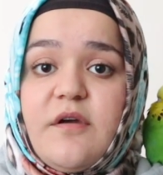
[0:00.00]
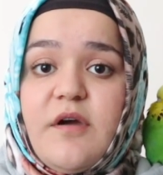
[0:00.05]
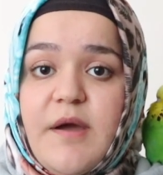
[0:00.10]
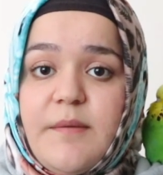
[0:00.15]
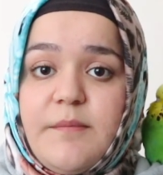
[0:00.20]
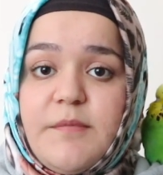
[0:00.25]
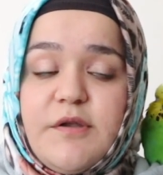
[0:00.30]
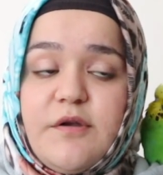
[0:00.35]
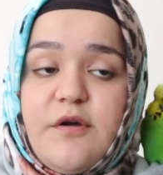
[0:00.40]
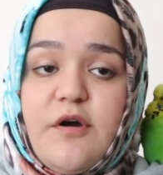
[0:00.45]

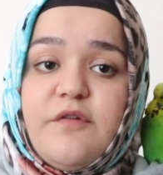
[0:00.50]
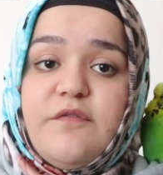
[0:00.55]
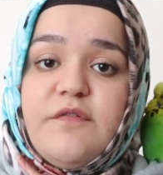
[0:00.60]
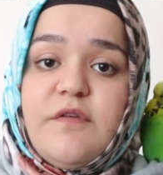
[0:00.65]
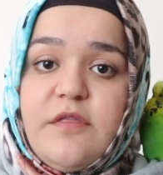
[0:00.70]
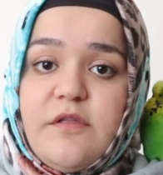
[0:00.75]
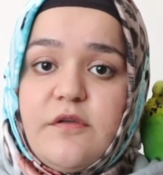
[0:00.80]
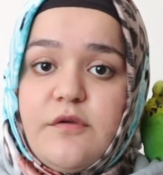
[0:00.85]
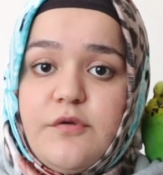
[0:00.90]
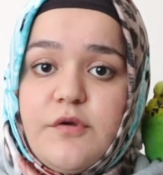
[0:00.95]
I mean,
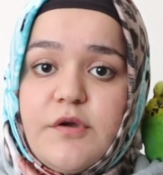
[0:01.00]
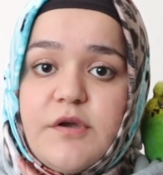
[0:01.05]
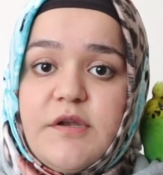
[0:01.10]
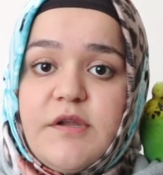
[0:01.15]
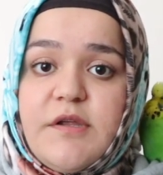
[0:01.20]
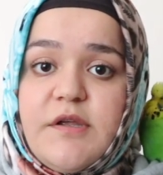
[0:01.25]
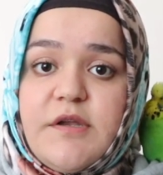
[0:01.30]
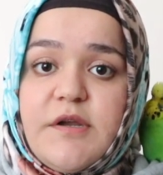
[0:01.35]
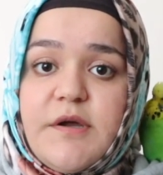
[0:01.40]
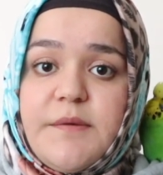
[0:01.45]
obviously you could
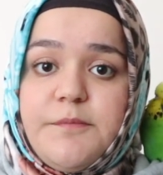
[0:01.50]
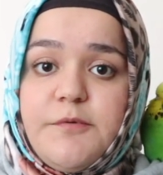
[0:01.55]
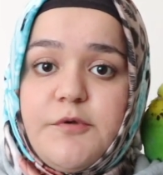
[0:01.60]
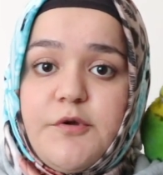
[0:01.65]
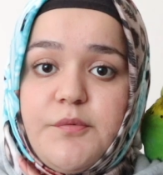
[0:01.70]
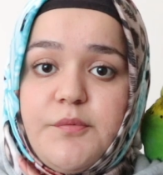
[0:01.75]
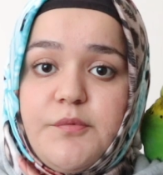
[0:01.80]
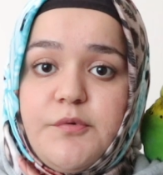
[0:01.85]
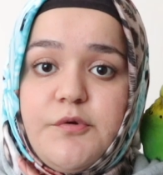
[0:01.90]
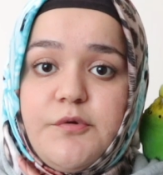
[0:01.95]
heat up
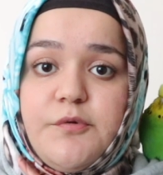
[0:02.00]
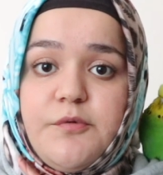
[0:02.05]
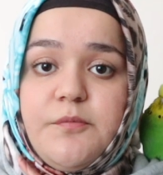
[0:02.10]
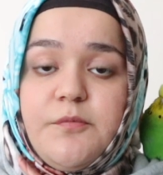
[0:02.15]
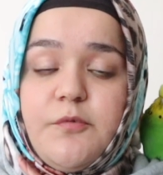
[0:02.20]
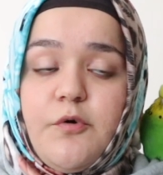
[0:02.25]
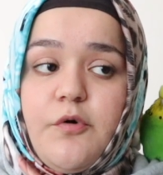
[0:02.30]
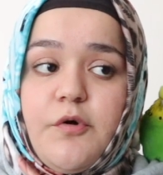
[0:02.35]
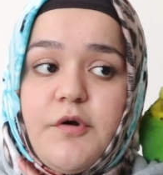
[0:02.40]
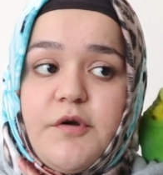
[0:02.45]
your
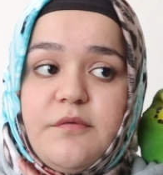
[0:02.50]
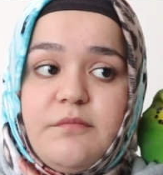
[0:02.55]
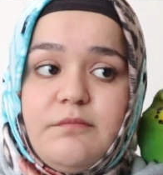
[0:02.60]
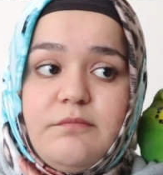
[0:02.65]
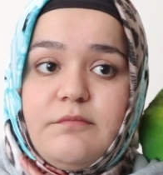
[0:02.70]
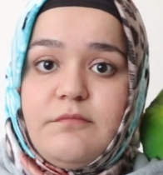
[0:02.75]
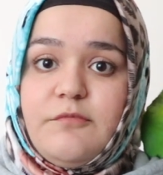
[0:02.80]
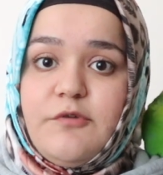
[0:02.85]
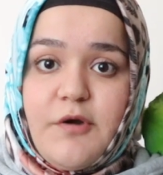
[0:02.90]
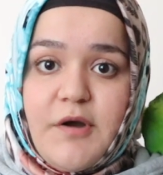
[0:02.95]
room or
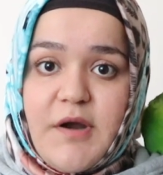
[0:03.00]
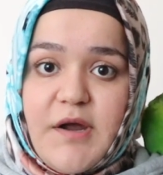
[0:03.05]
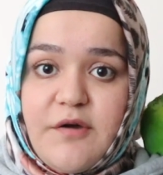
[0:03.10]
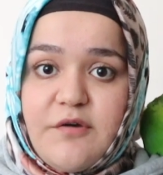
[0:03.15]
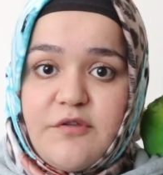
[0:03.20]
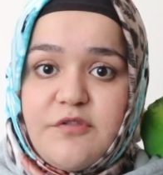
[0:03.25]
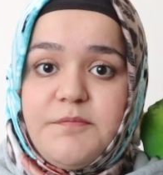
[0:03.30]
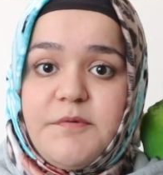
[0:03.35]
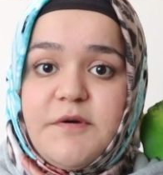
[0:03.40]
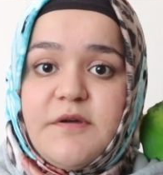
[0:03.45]
your
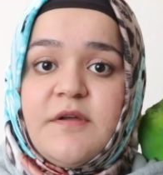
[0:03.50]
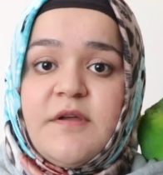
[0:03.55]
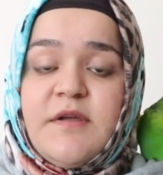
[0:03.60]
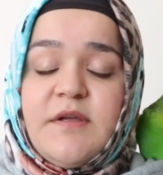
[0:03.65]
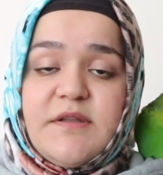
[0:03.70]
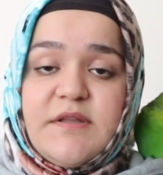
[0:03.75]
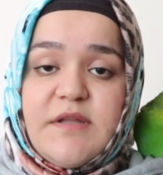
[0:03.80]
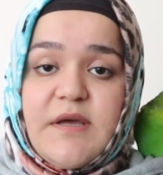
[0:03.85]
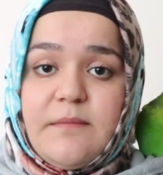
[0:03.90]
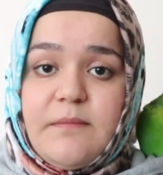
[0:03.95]
house, but
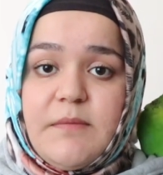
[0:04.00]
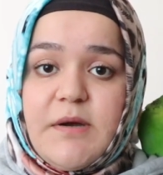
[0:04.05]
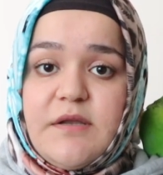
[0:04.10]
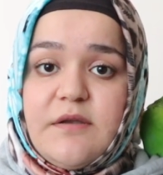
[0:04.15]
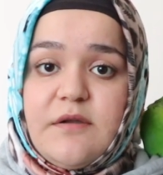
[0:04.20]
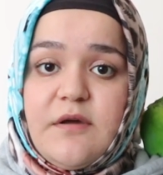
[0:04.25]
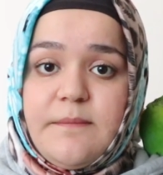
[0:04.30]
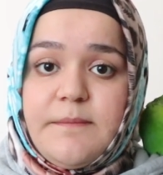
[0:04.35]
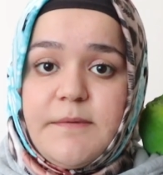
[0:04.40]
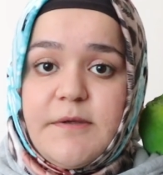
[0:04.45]
that might
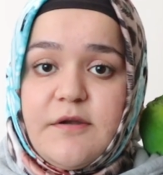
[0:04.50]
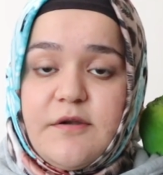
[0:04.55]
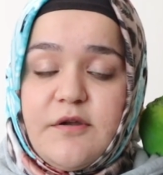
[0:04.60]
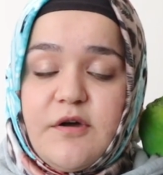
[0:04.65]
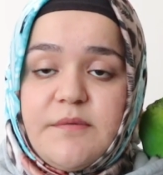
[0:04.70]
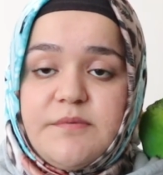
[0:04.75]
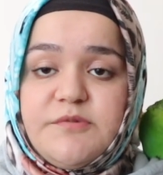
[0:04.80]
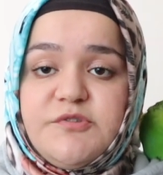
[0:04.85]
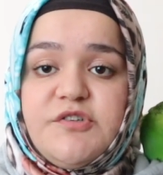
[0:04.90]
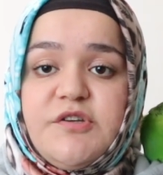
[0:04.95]
not be an
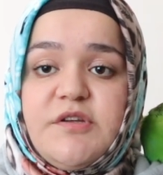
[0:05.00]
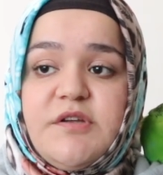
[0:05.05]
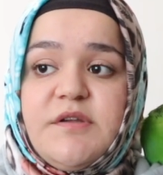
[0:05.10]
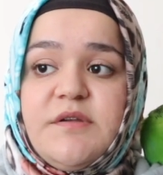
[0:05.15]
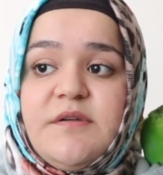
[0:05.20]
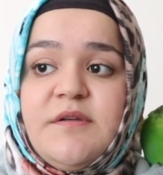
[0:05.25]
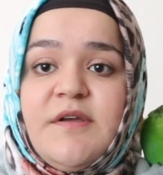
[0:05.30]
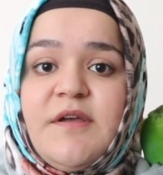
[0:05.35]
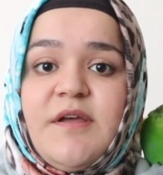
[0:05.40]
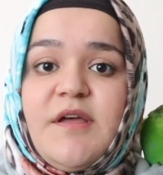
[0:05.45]

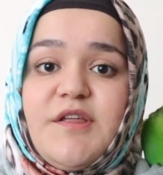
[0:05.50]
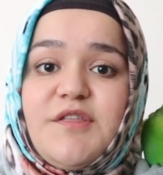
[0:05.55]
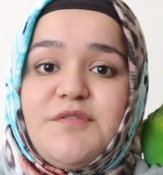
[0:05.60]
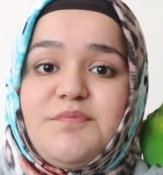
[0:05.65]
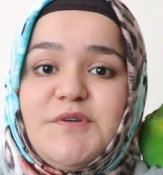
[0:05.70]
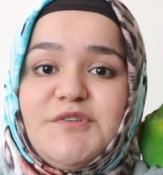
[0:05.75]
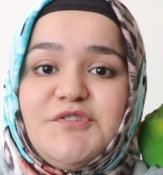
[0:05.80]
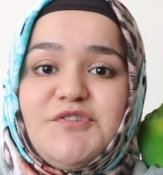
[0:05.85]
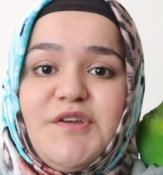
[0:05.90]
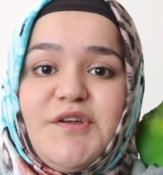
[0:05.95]
option,
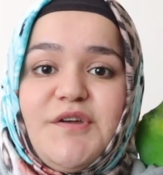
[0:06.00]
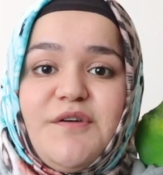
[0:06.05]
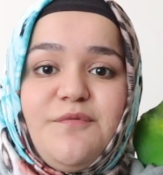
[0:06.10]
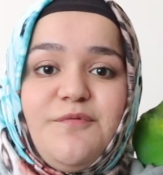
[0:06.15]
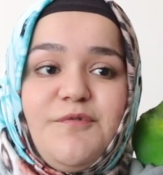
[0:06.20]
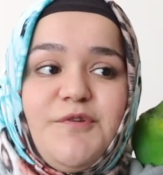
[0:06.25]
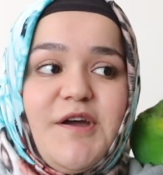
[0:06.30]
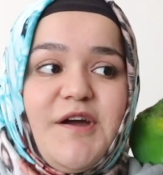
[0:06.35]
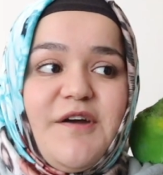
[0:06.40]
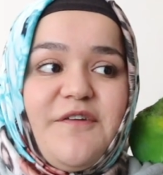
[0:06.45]
especially if
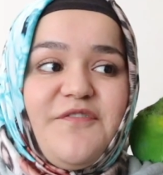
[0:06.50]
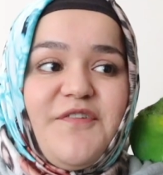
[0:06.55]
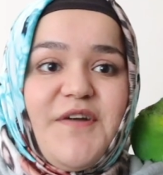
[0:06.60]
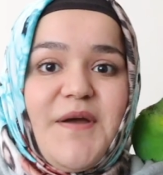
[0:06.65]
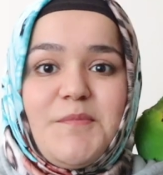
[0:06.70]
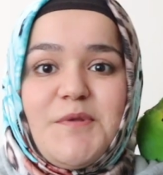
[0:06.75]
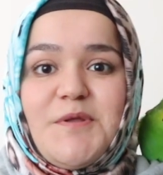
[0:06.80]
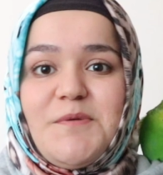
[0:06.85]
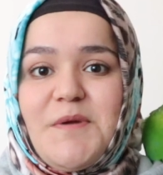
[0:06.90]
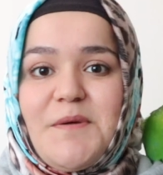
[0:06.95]
you have
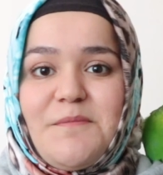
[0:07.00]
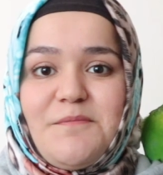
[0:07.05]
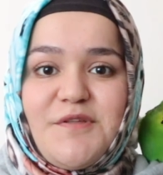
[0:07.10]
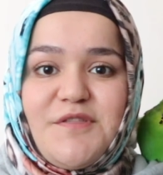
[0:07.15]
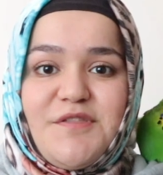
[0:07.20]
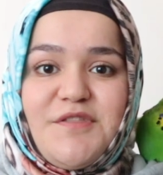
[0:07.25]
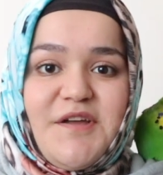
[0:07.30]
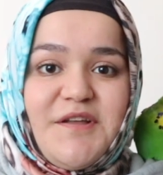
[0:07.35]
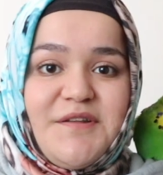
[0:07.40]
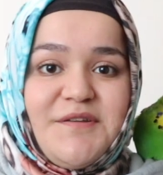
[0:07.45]
family
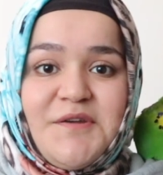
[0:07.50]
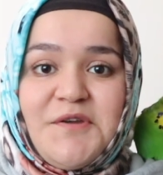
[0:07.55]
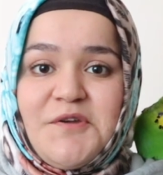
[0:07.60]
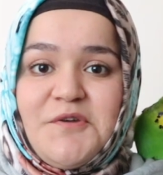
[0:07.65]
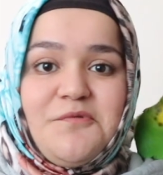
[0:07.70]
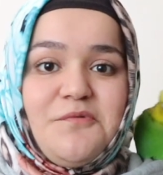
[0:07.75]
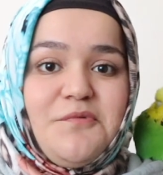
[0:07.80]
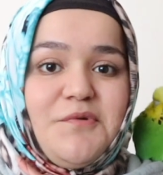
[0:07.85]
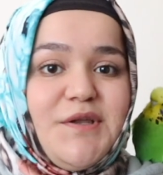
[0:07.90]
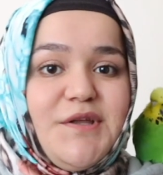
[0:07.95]
members that
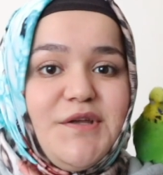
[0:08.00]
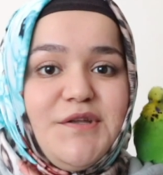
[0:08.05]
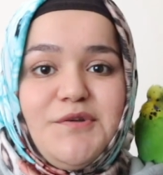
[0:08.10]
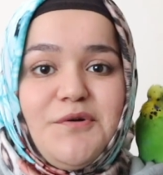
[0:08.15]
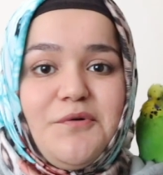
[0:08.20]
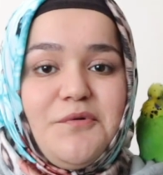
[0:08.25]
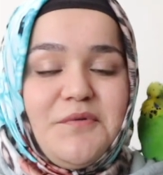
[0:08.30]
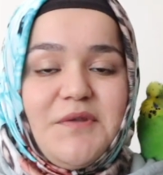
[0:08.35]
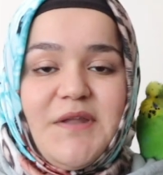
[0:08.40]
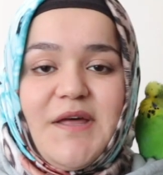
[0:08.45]
really
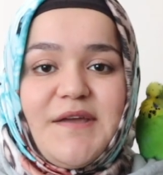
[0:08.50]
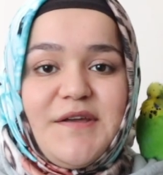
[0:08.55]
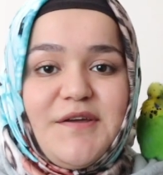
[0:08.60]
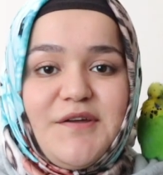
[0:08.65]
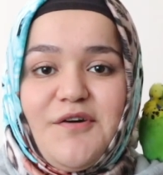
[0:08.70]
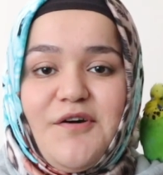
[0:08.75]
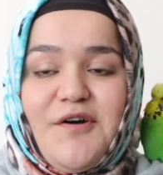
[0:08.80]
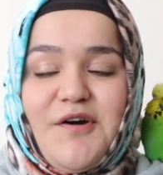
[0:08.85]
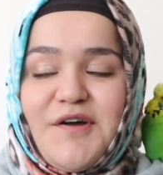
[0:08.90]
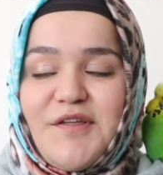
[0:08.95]
don't like
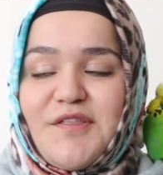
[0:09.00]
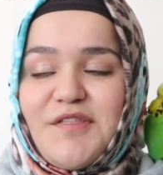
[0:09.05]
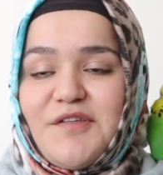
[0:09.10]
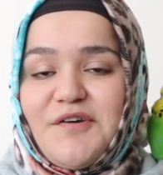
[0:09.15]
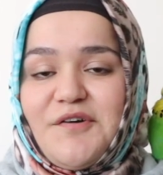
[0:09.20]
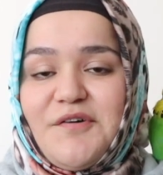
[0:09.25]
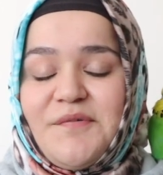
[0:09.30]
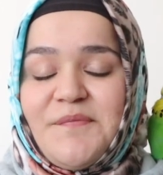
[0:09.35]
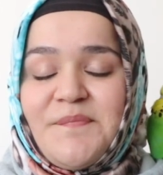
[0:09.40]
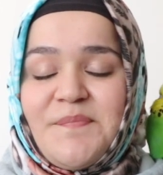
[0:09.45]
it hot.
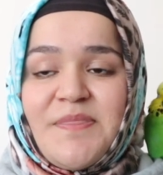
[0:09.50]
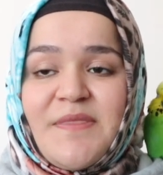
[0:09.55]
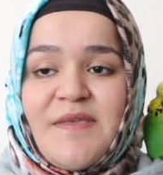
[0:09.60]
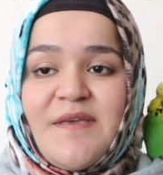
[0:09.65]
So